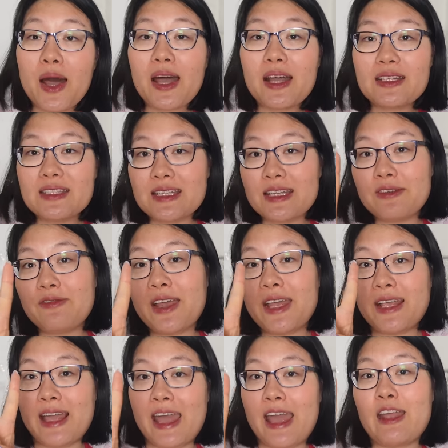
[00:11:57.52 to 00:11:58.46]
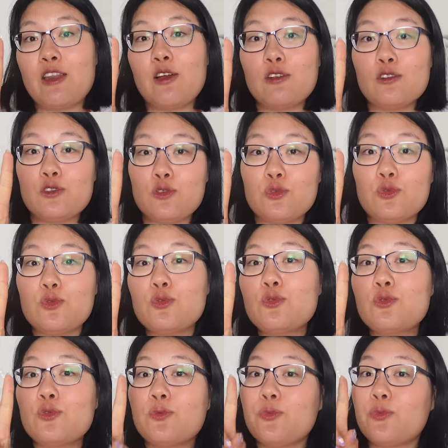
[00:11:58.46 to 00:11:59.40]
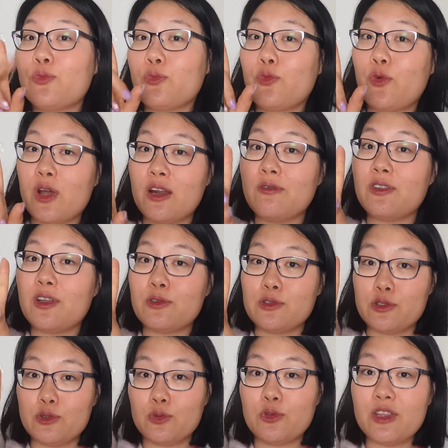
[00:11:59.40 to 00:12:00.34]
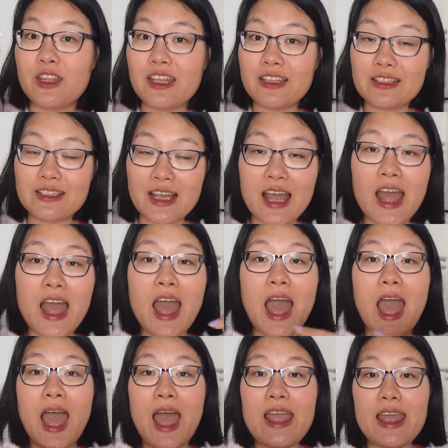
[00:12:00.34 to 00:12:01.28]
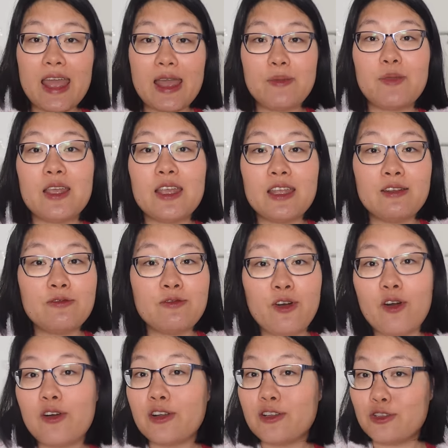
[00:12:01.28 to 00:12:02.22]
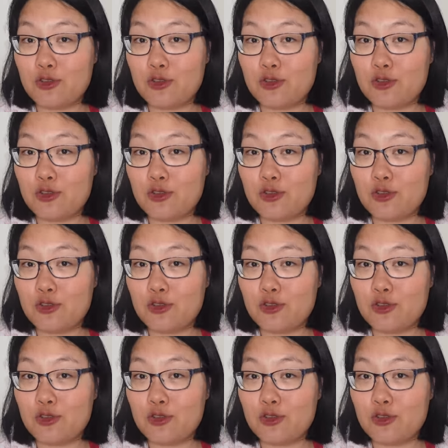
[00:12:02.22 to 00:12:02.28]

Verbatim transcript: But if I cannot do one of those two things, I am in for a